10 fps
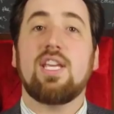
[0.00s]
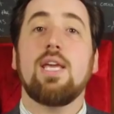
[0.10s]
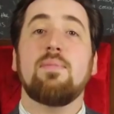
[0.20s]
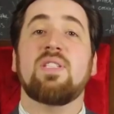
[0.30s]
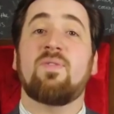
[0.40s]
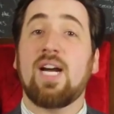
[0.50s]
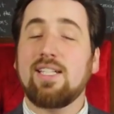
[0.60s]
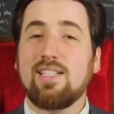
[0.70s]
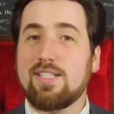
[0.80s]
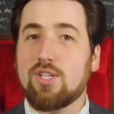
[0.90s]
The game is
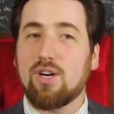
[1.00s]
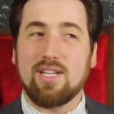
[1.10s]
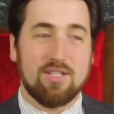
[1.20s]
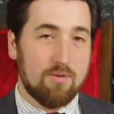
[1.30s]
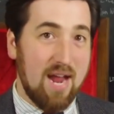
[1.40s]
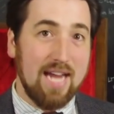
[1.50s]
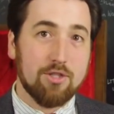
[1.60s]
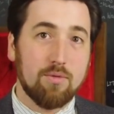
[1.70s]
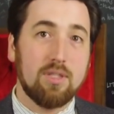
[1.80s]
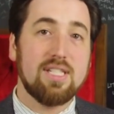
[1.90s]
finally starting to
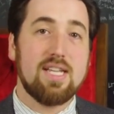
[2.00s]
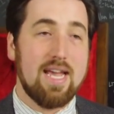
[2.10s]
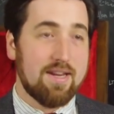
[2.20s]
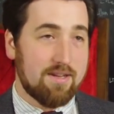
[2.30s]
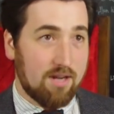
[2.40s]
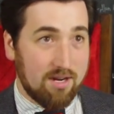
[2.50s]
actually and